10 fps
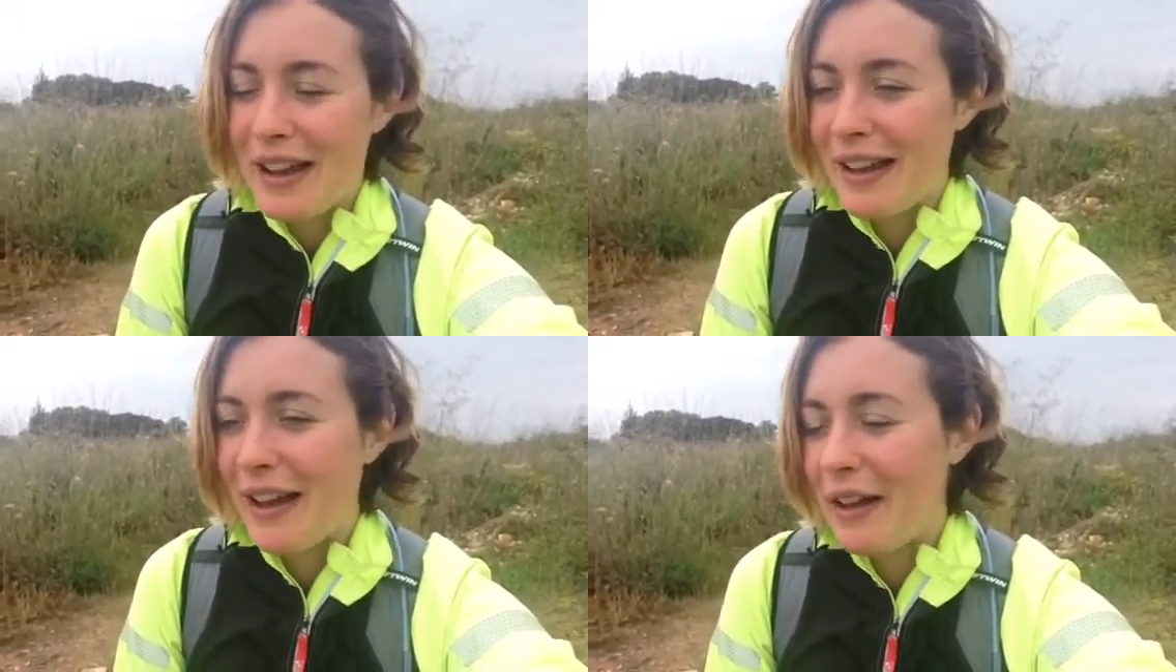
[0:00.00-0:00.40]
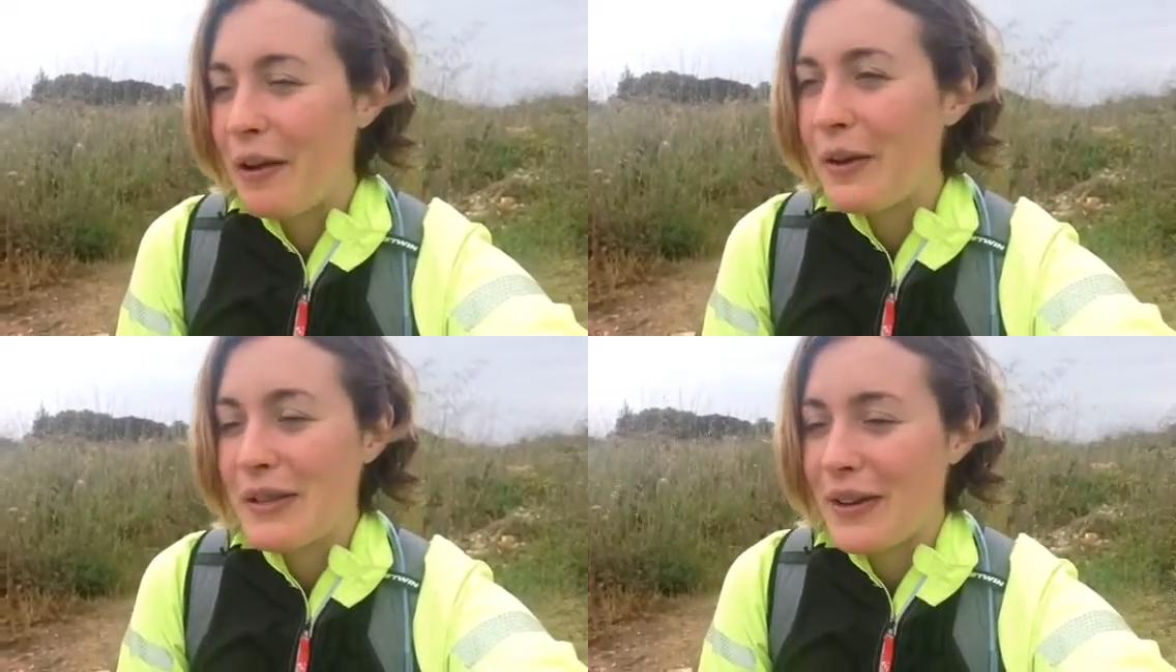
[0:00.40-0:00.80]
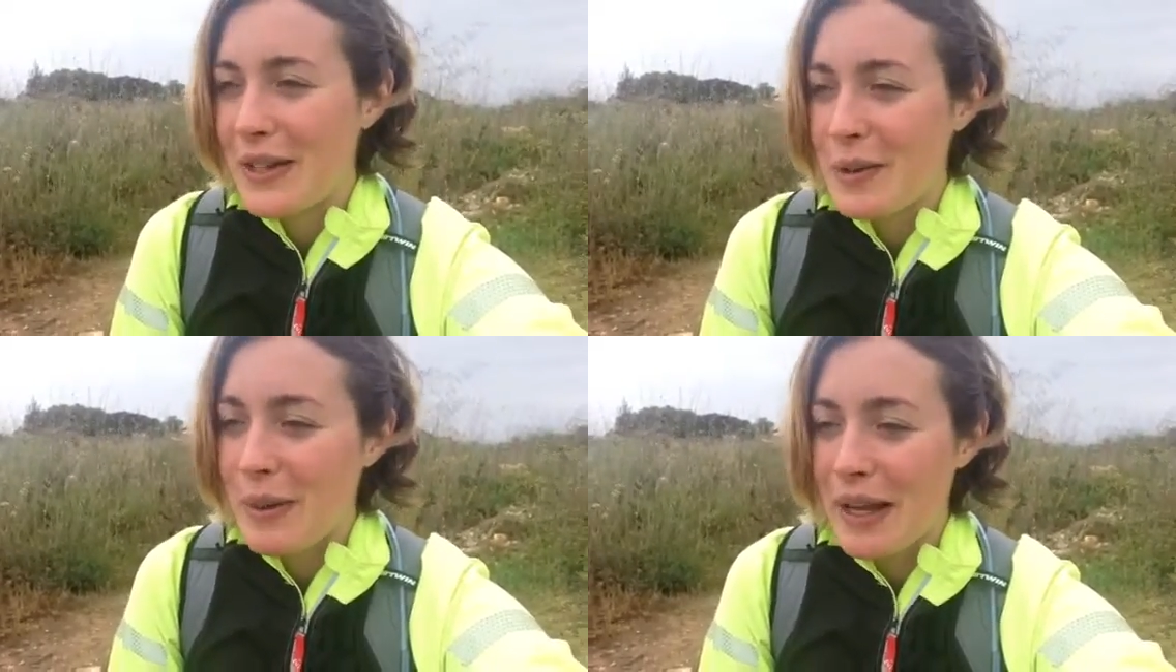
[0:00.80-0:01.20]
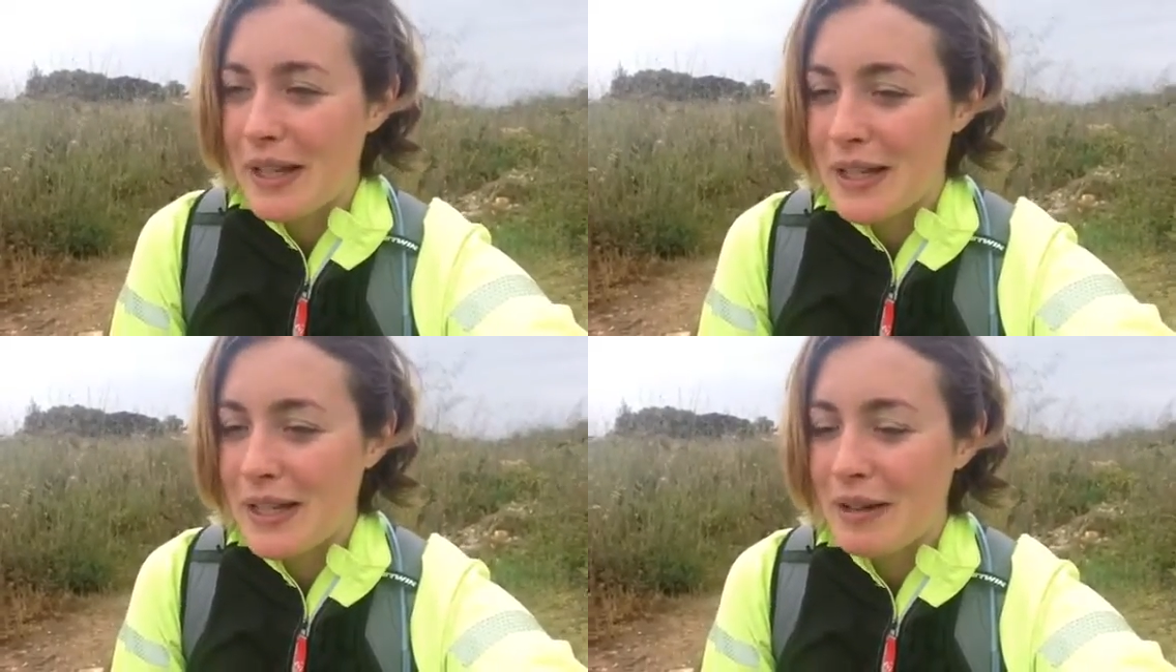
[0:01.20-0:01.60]
Like I'd always find something
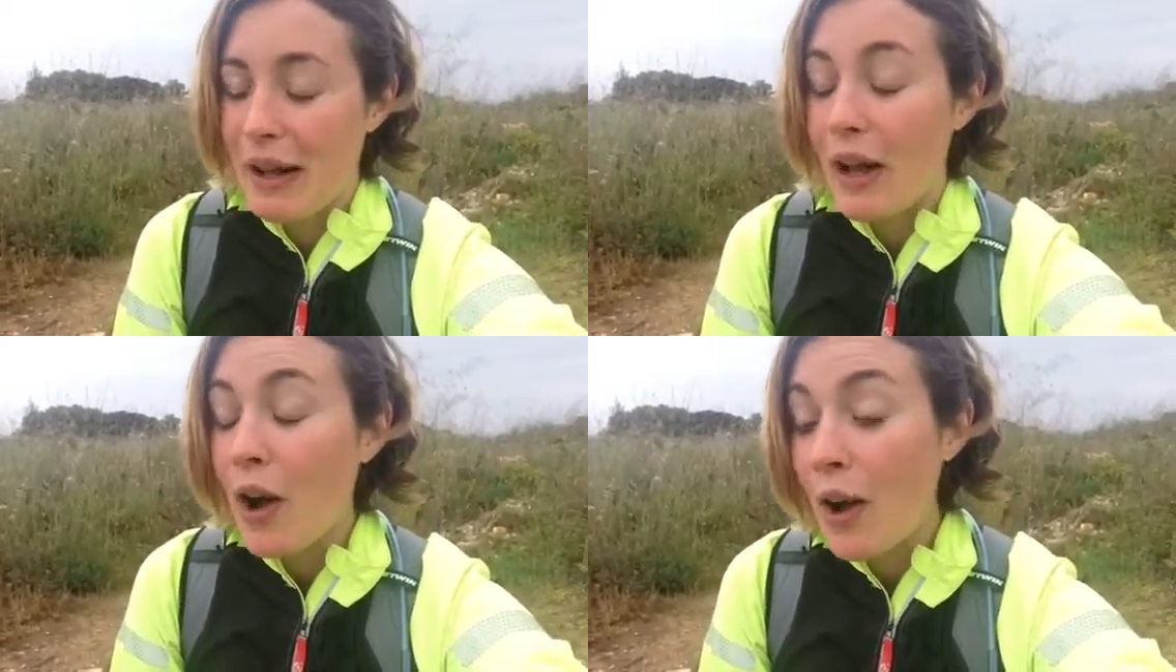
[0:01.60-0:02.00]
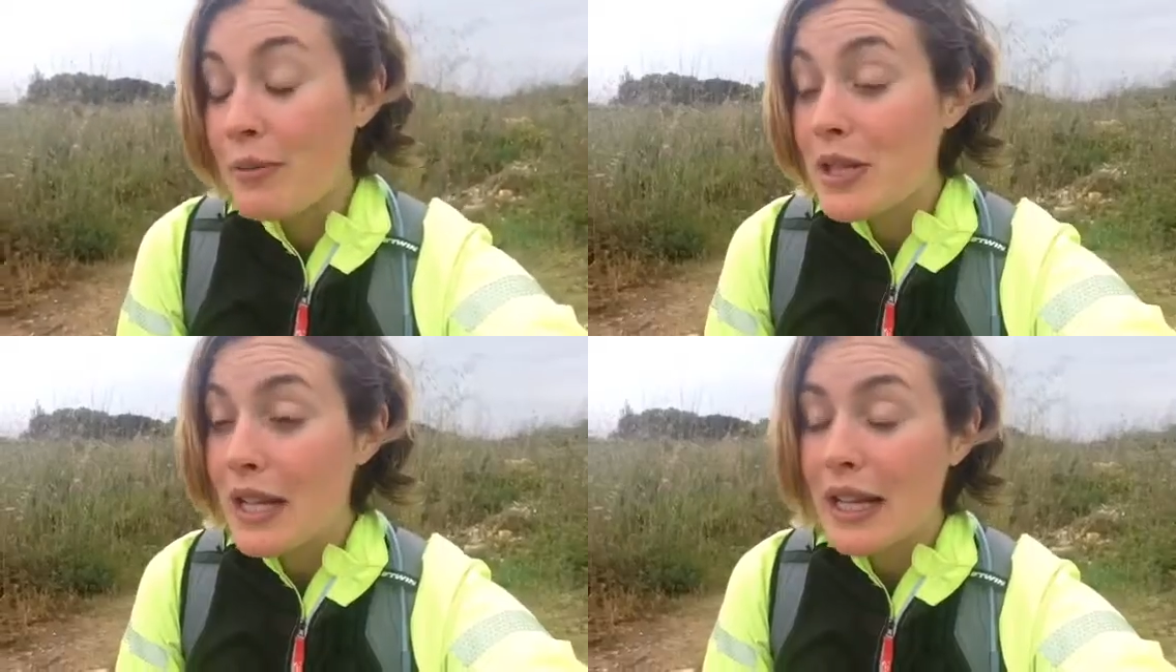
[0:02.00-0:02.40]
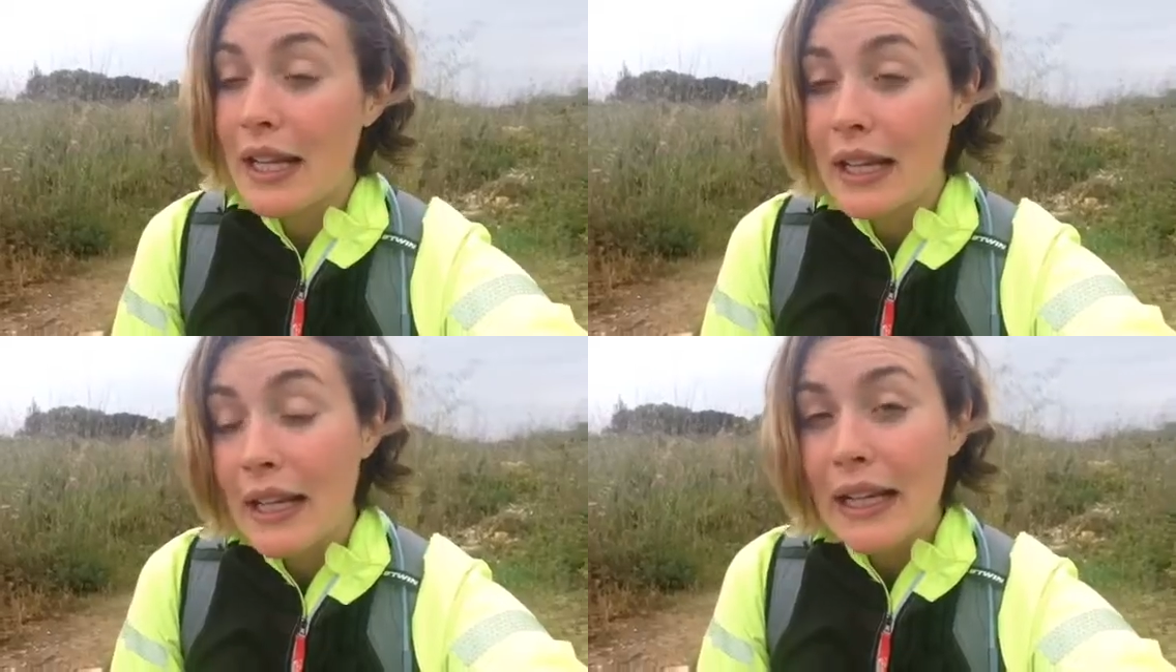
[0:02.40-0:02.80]
else to do. Like, oh, I'm just gonna